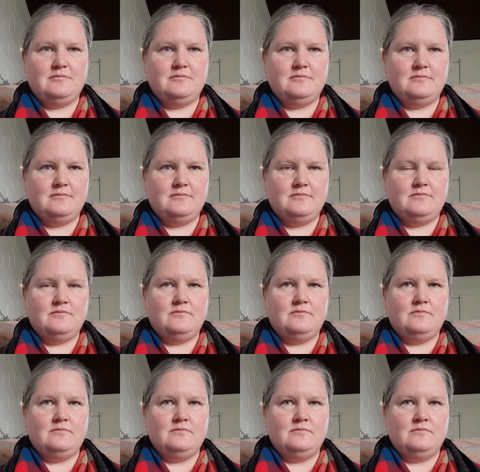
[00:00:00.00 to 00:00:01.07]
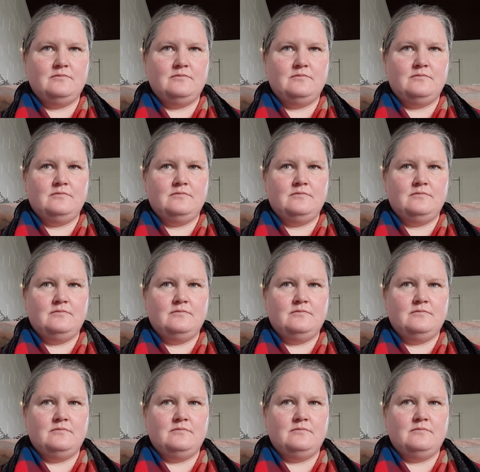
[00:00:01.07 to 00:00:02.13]

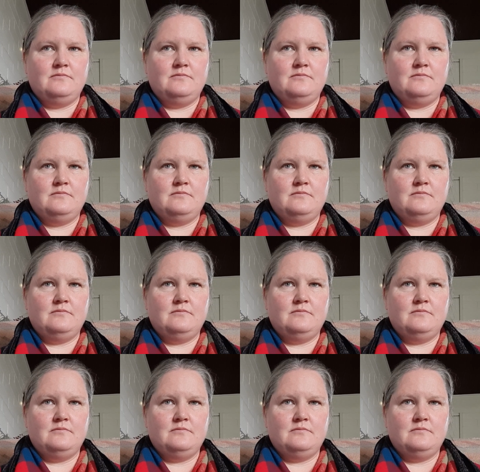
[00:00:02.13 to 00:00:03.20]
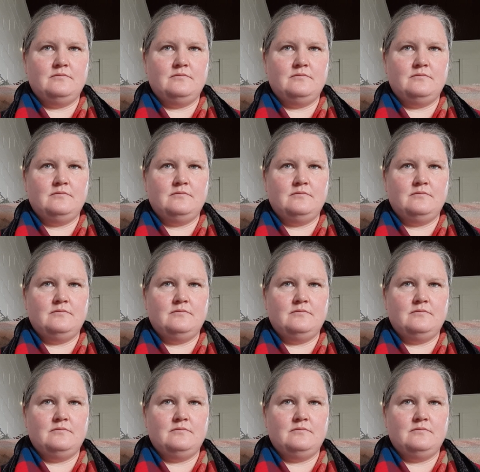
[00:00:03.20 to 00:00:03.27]
No one is speaking in this clip.